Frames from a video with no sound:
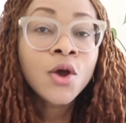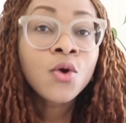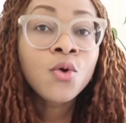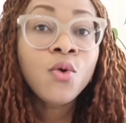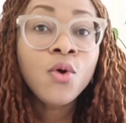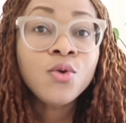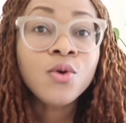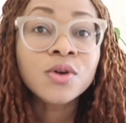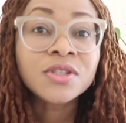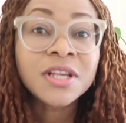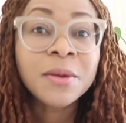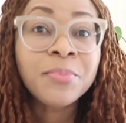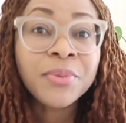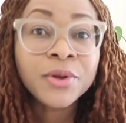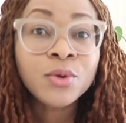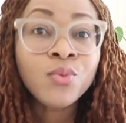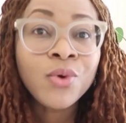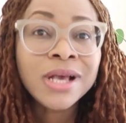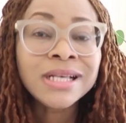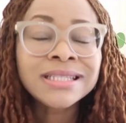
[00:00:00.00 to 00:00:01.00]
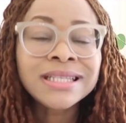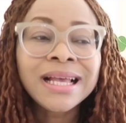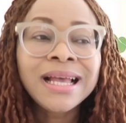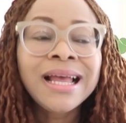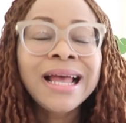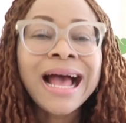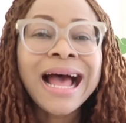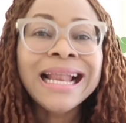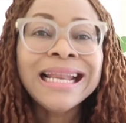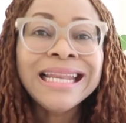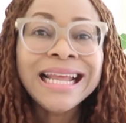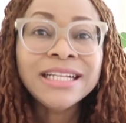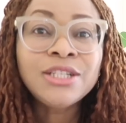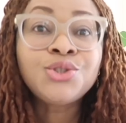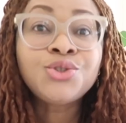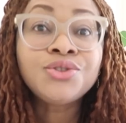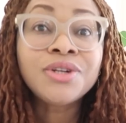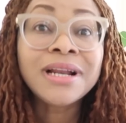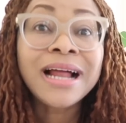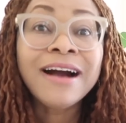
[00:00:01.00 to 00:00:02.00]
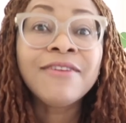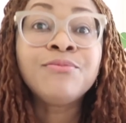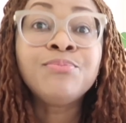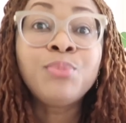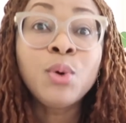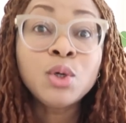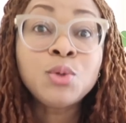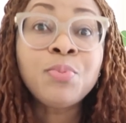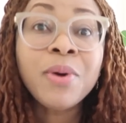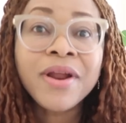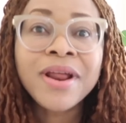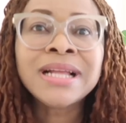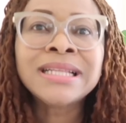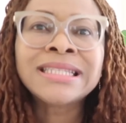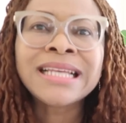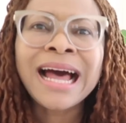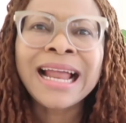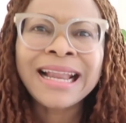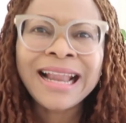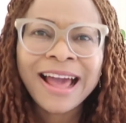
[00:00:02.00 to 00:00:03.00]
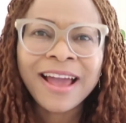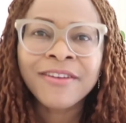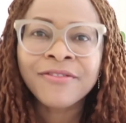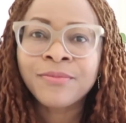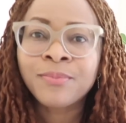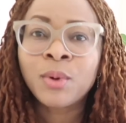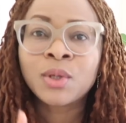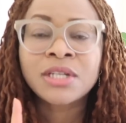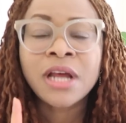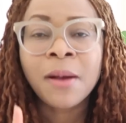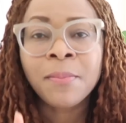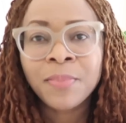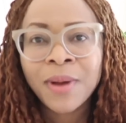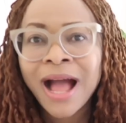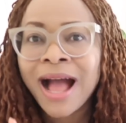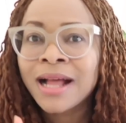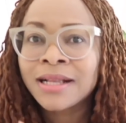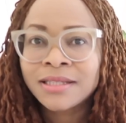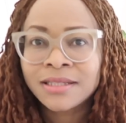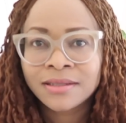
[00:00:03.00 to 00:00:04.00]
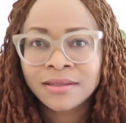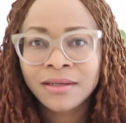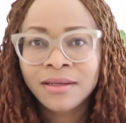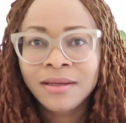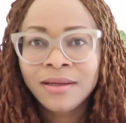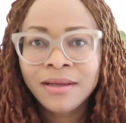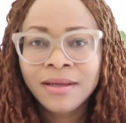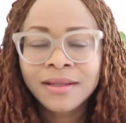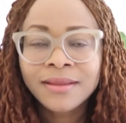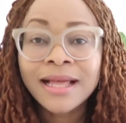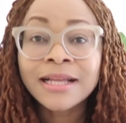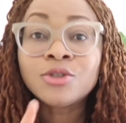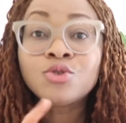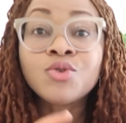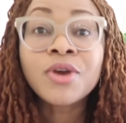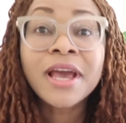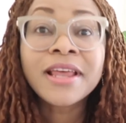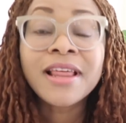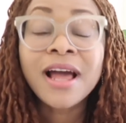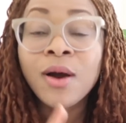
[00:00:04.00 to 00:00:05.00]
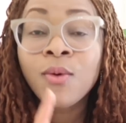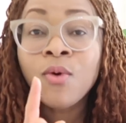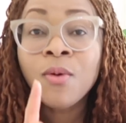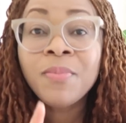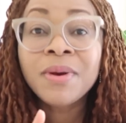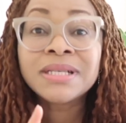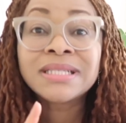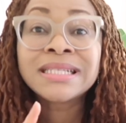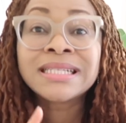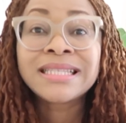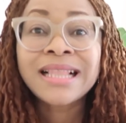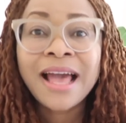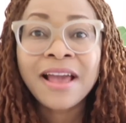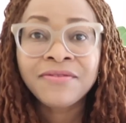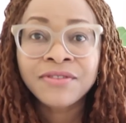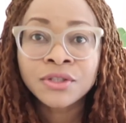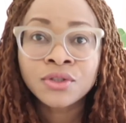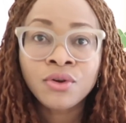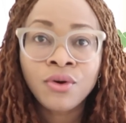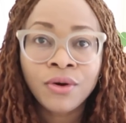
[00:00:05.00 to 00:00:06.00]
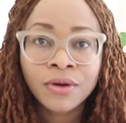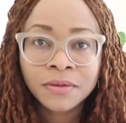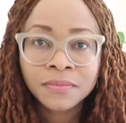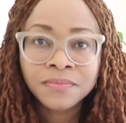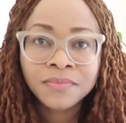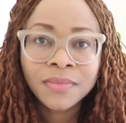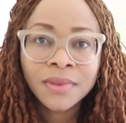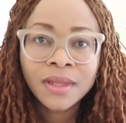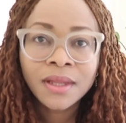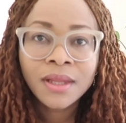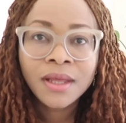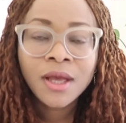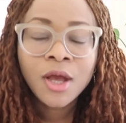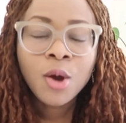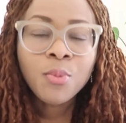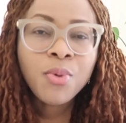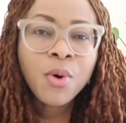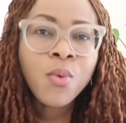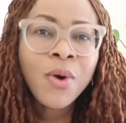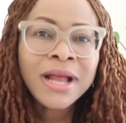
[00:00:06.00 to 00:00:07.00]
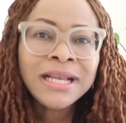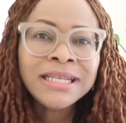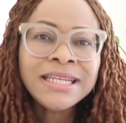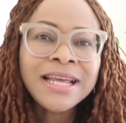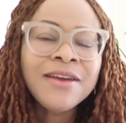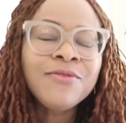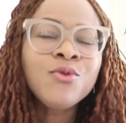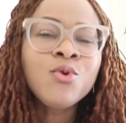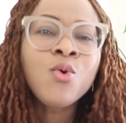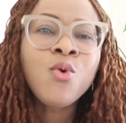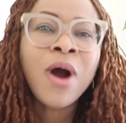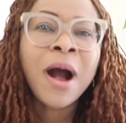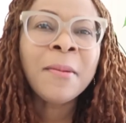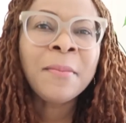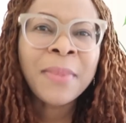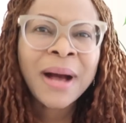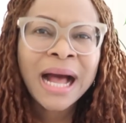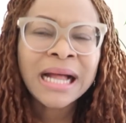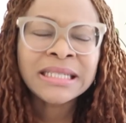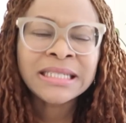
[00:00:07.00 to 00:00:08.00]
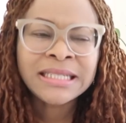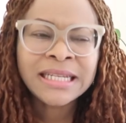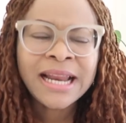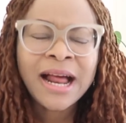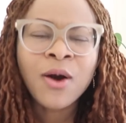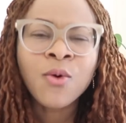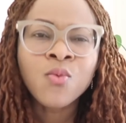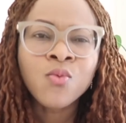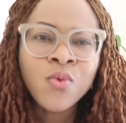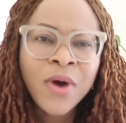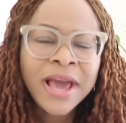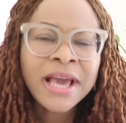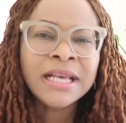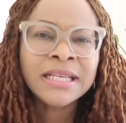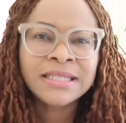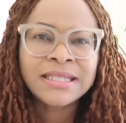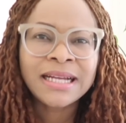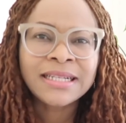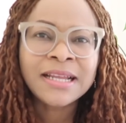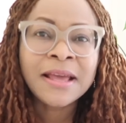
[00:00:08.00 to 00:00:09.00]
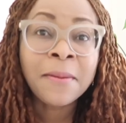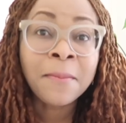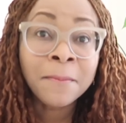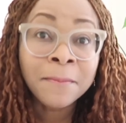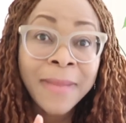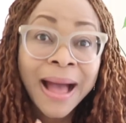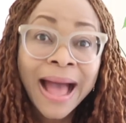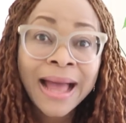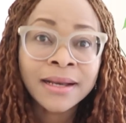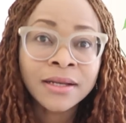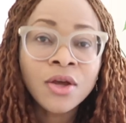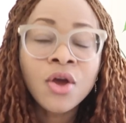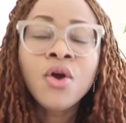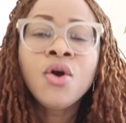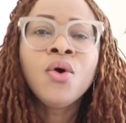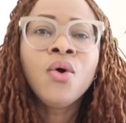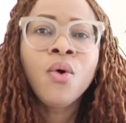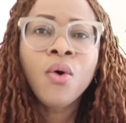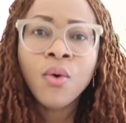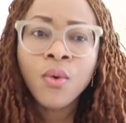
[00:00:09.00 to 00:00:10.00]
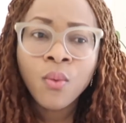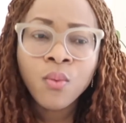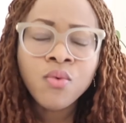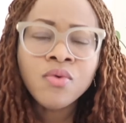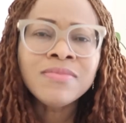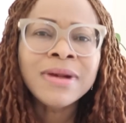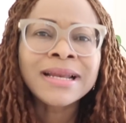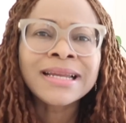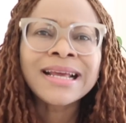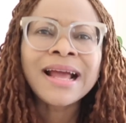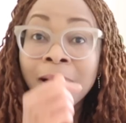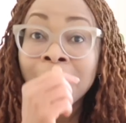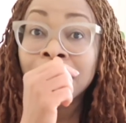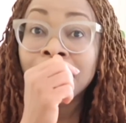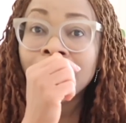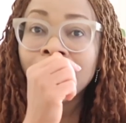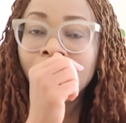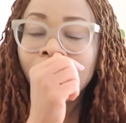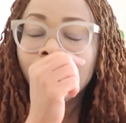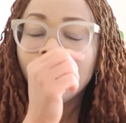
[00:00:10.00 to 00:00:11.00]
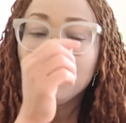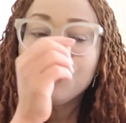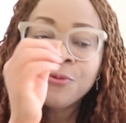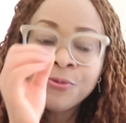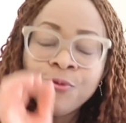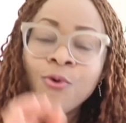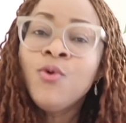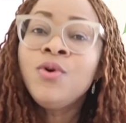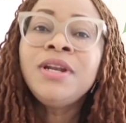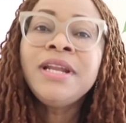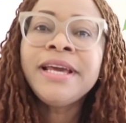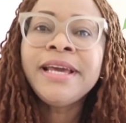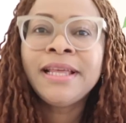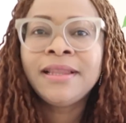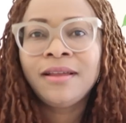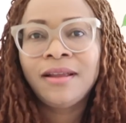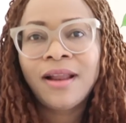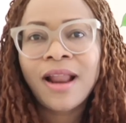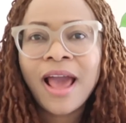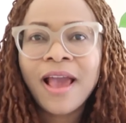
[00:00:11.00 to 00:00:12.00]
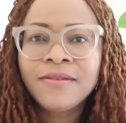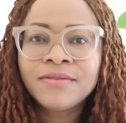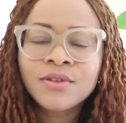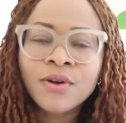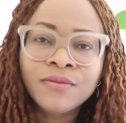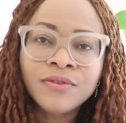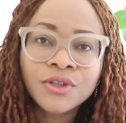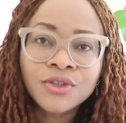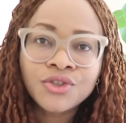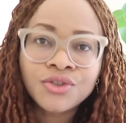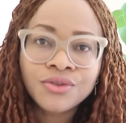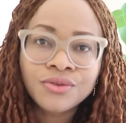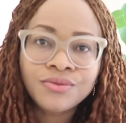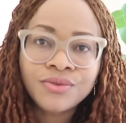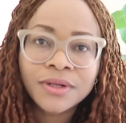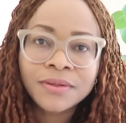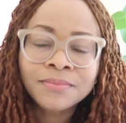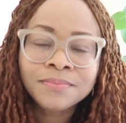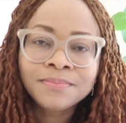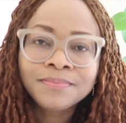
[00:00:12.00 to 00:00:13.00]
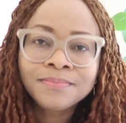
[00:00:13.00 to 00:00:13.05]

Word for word: Go your separate ways and let the children have both parents alive but apart than together and one person's life is gone. But when they even go apart, there are ways that a man or a woman can be fully in the lives of the children.